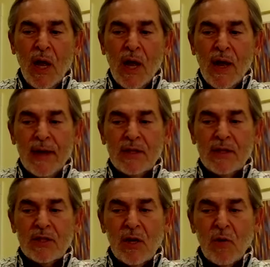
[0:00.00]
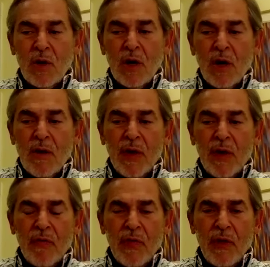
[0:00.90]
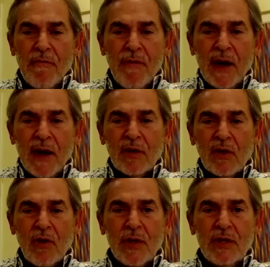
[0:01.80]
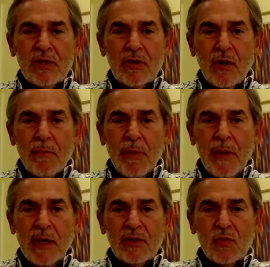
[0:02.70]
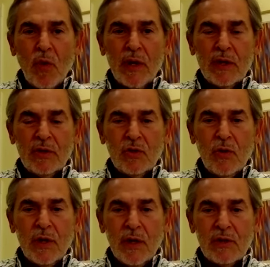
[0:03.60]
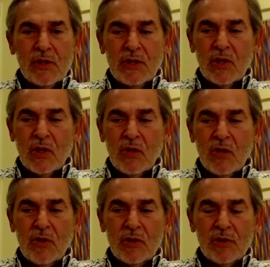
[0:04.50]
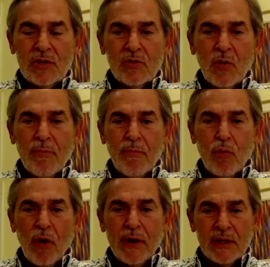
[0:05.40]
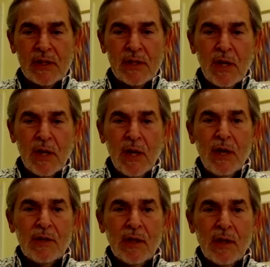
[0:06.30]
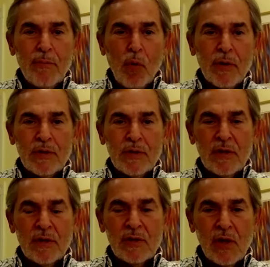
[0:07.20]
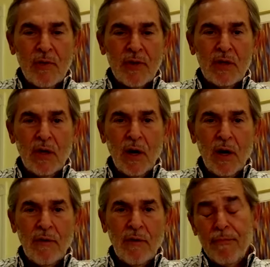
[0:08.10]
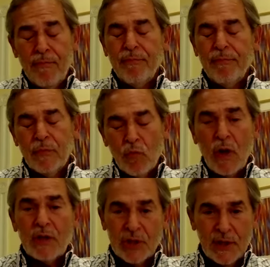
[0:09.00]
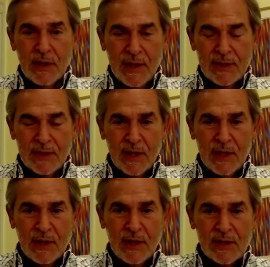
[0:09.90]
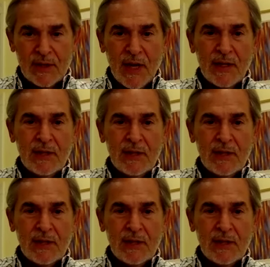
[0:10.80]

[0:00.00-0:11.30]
And so the fact that all the Eastern Europeans wanted to join those institutions is what brought us to the borders of the Soviet of Russia in this case,